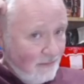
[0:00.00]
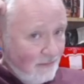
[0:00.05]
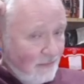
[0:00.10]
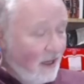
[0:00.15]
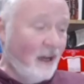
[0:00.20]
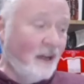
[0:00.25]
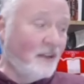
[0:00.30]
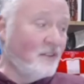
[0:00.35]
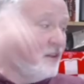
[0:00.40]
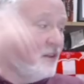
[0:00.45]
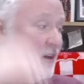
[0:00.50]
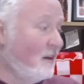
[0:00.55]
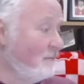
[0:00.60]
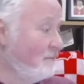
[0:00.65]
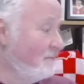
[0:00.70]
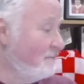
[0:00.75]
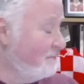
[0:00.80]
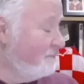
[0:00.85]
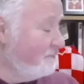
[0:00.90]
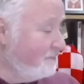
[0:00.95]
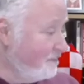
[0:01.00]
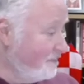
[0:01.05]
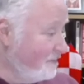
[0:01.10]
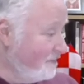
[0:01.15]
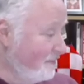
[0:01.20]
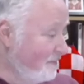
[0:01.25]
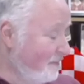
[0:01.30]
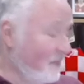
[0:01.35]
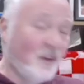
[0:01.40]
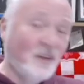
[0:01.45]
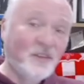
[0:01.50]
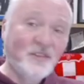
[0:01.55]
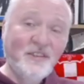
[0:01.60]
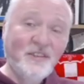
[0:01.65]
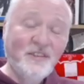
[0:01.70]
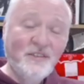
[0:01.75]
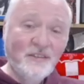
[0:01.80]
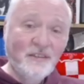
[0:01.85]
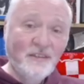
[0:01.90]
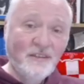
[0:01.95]
No, it's gone. And
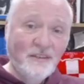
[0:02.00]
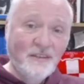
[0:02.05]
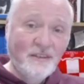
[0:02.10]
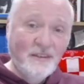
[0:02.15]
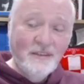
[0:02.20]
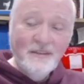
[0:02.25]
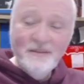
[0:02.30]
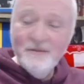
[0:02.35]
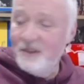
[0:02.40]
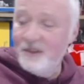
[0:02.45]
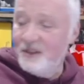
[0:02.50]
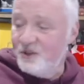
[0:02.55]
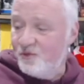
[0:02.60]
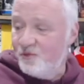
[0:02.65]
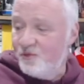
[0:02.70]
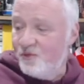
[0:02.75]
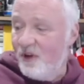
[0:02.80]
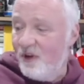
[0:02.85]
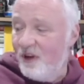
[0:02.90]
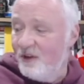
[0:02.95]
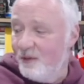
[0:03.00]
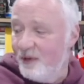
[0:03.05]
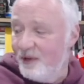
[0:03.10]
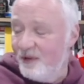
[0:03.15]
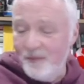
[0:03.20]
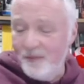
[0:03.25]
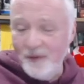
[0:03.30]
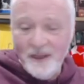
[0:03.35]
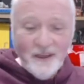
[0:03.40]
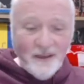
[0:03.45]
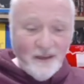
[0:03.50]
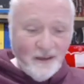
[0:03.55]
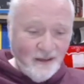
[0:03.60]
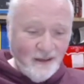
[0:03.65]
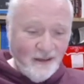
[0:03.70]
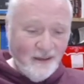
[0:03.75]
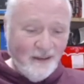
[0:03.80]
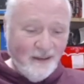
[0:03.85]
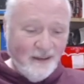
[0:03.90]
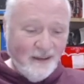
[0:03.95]
gusses. What is wrong with me?
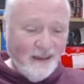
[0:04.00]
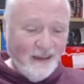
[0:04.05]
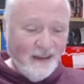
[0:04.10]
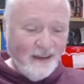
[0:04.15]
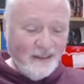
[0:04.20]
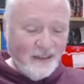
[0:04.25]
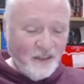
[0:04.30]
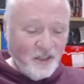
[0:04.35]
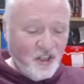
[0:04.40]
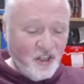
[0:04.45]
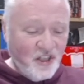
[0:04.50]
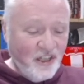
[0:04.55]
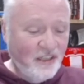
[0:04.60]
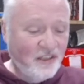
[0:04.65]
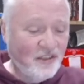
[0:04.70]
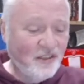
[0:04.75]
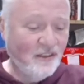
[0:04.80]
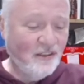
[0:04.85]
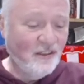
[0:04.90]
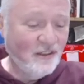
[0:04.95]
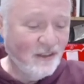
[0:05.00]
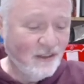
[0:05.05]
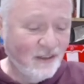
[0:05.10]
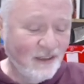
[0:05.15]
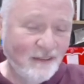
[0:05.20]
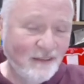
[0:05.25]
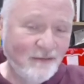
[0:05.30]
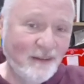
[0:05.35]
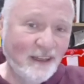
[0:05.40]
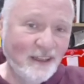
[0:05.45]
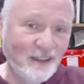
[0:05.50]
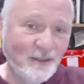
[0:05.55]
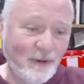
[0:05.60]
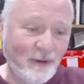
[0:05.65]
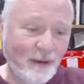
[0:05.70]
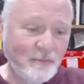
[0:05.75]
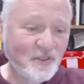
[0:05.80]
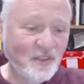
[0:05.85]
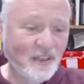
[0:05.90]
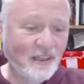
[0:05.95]
I'm going to cheat and look on the
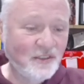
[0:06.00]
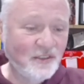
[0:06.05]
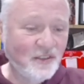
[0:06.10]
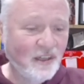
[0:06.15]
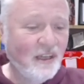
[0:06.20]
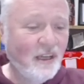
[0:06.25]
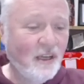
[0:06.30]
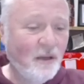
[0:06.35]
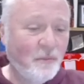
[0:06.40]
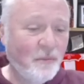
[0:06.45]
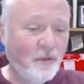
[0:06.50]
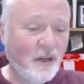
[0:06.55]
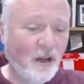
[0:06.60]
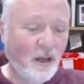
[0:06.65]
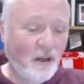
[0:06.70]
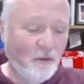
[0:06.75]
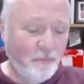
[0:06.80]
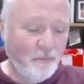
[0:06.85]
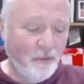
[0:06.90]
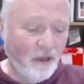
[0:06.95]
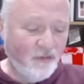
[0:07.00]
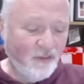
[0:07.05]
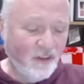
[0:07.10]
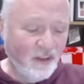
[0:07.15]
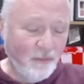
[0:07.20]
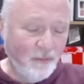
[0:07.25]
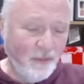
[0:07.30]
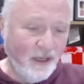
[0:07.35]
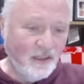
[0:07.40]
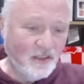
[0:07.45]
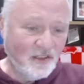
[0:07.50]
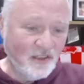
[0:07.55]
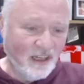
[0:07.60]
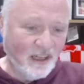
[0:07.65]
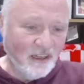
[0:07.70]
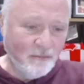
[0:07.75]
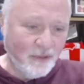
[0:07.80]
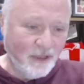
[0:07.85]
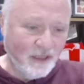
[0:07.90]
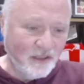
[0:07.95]
website. But I'll bluff in the
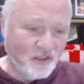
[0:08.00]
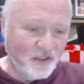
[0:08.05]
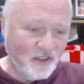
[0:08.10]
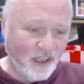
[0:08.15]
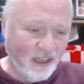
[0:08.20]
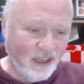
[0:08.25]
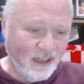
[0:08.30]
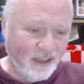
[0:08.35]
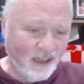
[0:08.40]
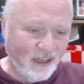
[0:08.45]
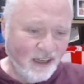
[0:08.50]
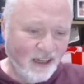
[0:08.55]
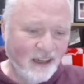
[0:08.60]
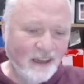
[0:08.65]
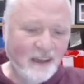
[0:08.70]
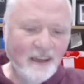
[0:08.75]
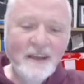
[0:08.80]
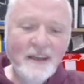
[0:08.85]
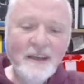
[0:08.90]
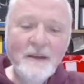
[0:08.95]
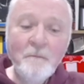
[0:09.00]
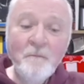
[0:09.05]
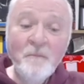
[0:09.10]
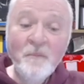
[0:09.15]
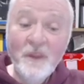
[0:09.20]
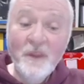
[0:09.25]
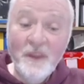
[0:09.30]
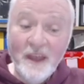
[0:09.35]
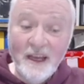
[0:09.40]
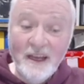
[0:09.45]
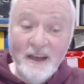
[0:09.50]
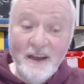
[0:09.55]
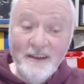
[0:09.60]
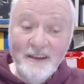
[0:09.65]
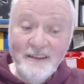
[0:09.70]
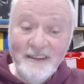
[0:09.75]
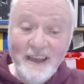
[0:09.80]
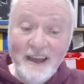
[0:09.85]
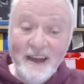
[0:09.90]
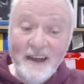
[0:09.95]
meantime by saying that
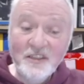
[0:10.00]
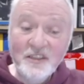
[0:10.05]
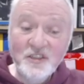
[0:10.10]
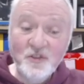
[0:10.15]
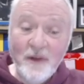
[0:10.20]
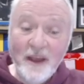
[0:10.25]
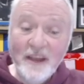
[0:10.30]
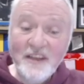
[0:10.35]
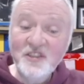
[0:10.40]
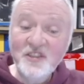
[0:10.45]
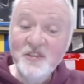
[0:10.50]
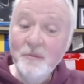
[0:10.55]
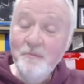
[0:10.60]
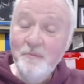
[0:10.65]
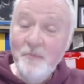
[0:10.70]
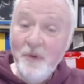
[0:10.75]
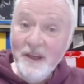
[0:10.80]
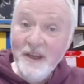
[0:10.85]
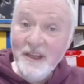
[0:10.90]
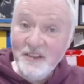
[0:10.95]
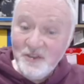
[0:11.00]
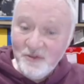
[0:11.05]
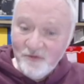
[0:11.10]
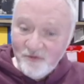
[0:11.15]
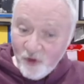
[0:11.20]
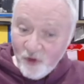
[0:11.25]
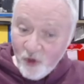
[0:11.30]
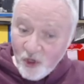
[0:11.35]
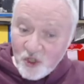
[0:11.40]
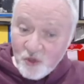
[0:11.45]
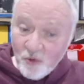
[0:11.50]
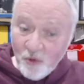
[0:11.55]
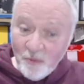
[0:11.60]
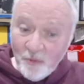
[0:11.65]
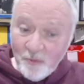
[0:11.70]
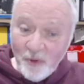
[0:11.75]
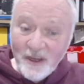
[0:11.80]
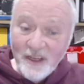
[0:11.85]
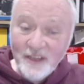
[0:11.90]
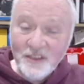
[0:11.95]
the Ask Wrexham Buckets, virtual
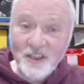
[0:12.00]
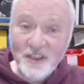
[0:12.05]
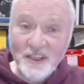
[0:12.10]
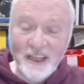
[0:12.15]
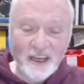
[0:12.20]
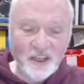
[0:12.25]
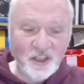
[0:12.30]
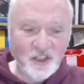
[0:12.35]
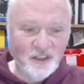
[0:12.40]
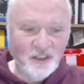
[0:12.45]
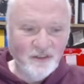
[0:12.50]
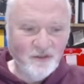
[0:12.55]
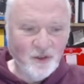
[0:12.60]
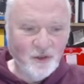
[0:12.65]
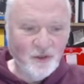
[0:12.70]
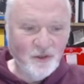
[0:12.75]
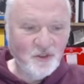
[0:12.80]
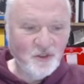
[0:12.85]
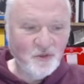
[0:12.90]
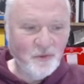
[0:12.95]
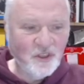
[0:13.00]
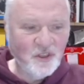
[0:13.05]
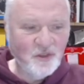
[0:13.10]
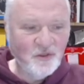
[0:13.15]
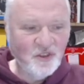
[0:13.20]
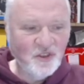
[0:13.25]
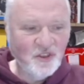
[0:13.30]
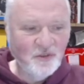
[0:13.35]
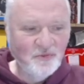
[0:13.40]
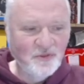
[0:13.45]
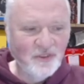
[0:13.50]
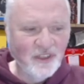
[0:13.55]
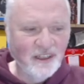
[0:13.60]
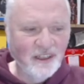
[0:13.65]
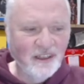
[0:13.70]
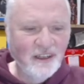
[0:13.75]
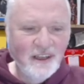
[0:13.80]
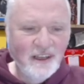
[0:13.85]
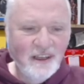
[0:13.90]
bucket collection, of course, which is something